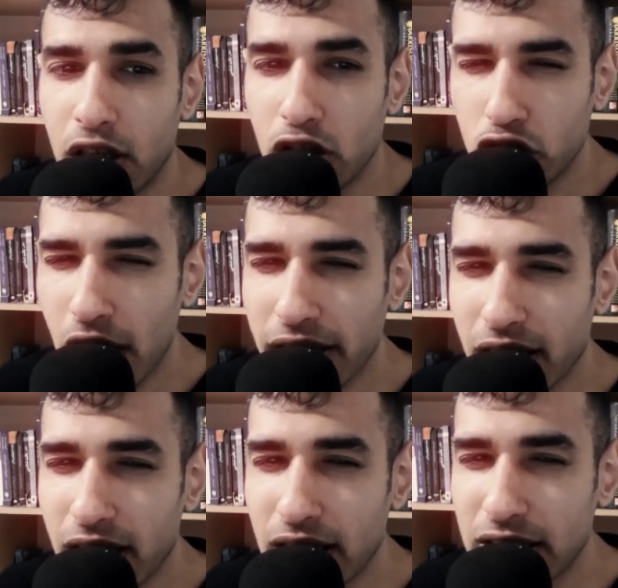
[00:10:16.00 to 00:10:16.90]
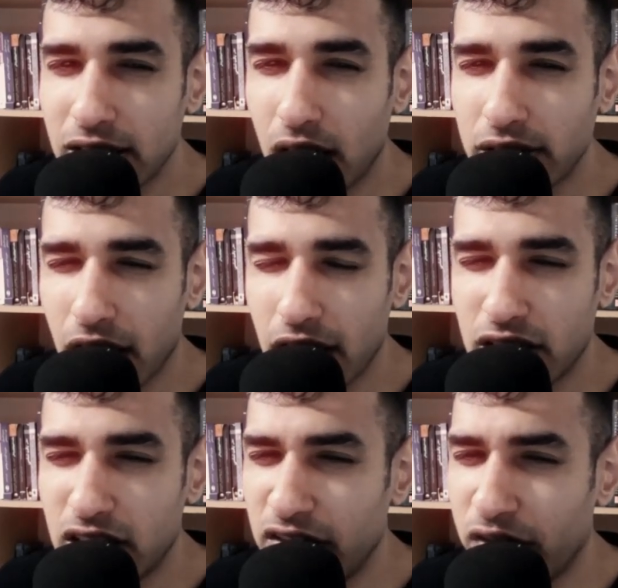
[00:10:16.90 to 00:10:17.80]
Jack is not a
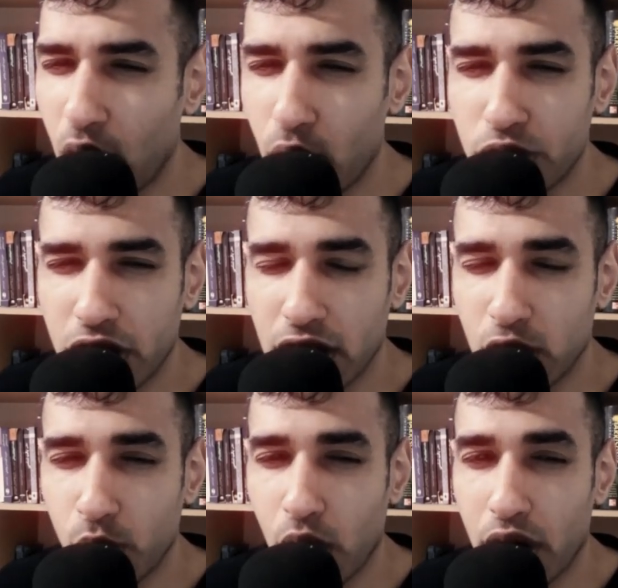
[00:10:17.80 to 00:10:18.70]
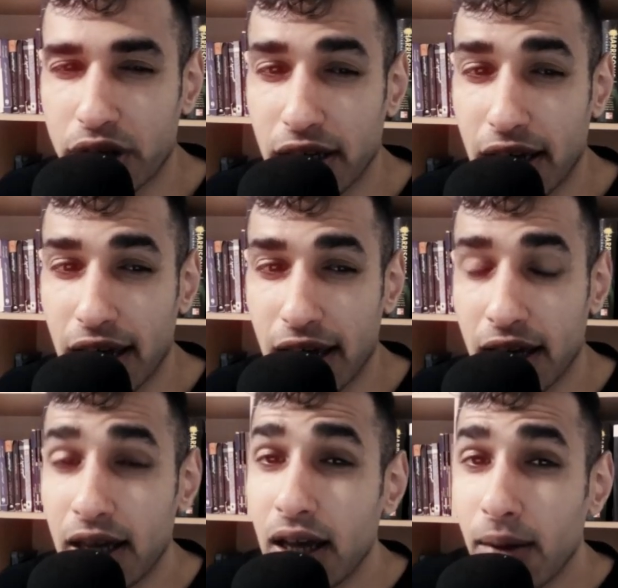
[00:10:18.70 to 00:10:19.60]
devoted worker.
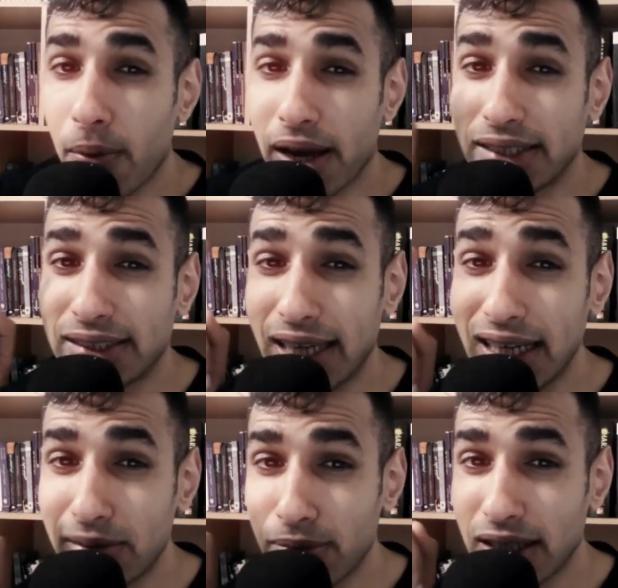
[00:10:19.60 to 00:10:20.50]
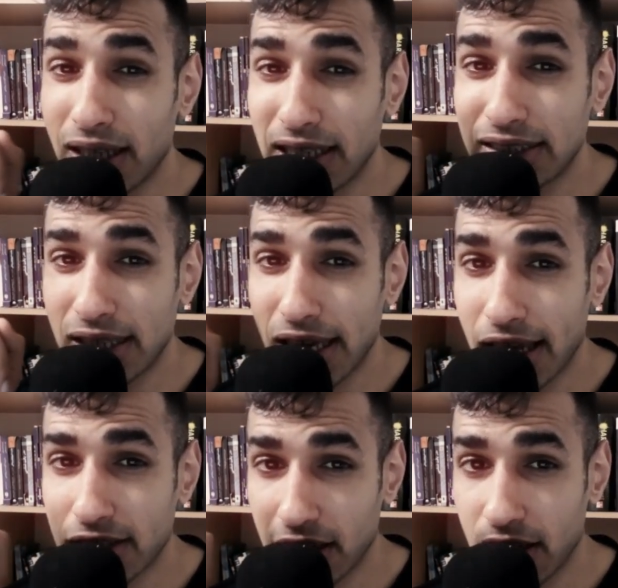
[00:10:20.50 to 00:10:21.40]
My statement is
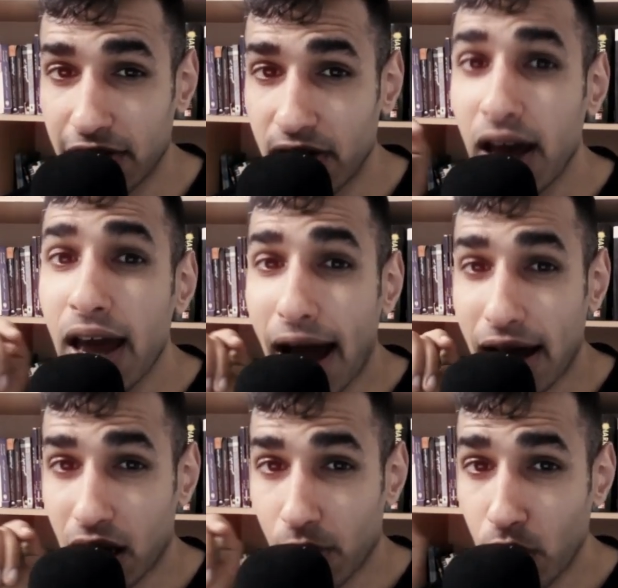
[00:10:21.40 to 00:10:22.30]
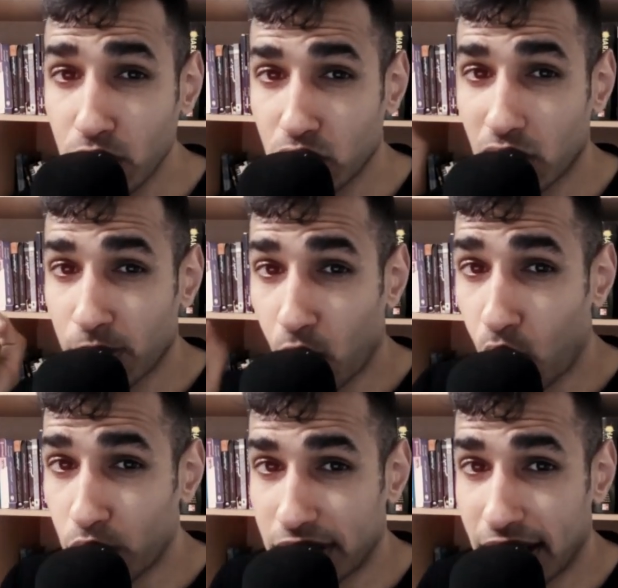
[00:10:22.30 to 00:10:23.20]
negative, and I want to
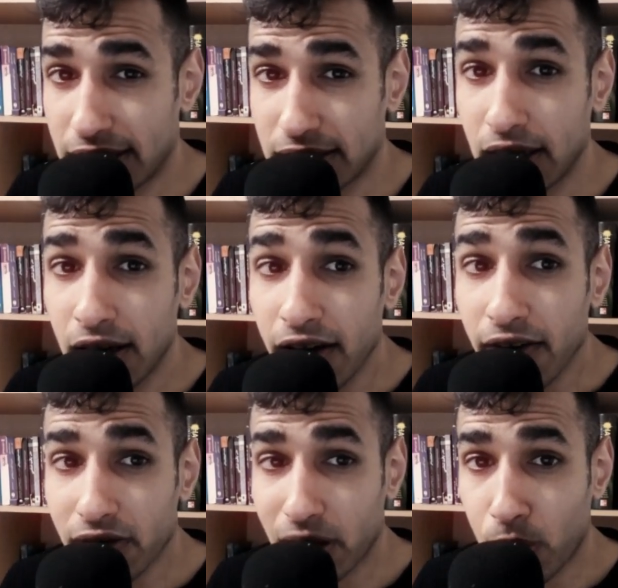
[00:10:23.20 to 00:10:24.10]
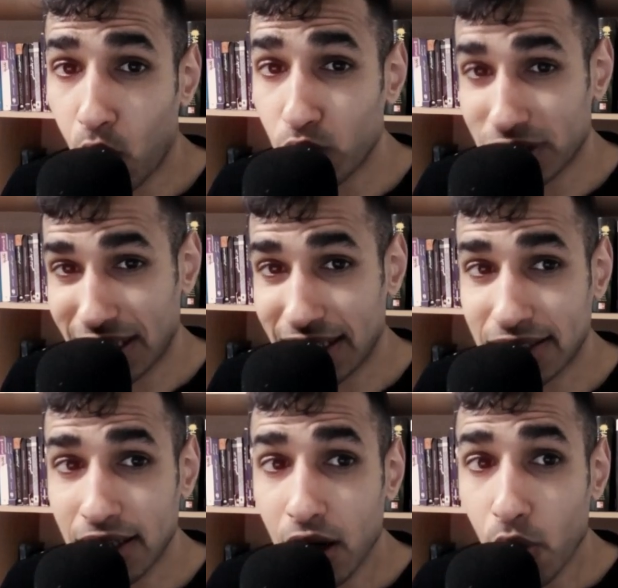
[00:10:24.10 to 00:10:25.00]
report it
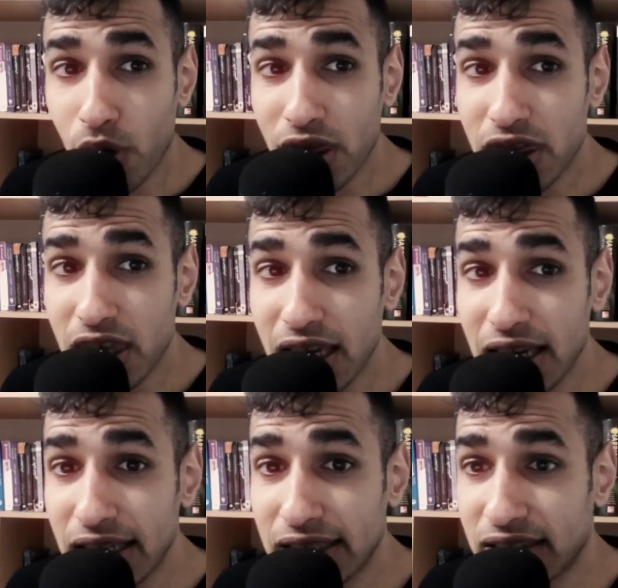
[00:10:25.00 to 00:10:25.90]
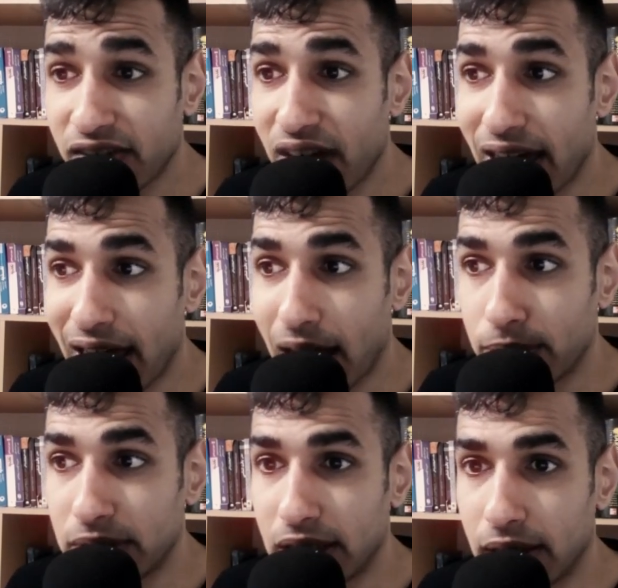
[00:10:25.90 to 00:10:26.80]
with these verbs.